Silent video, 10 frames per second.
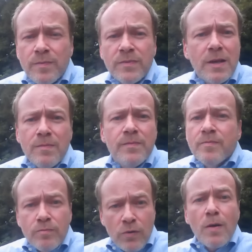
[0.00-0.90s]
that
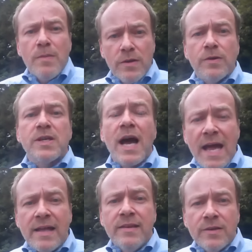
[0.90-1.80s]
brought me those high
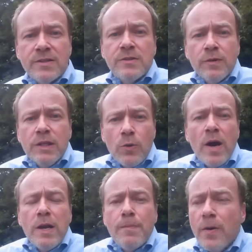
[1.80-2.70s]
ideals is really
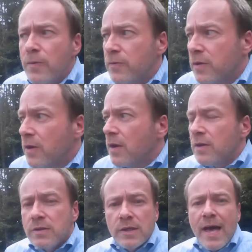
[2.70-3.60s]
quite opposed
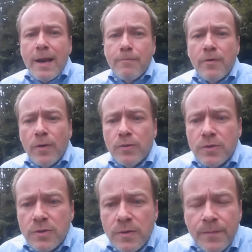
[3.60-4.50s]
to that
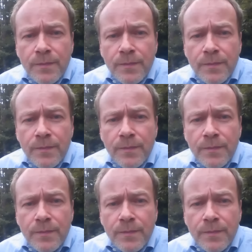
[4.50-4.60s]
approach.